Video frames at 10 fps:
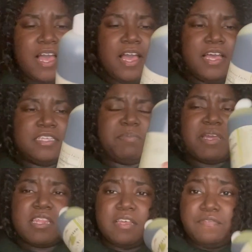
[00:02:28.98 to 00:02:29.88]

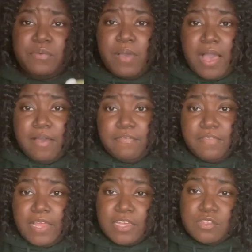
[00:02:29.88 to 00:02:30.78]
especially if you have
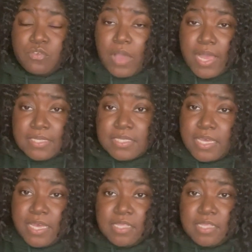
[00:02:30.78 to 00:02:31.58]
like dry skin.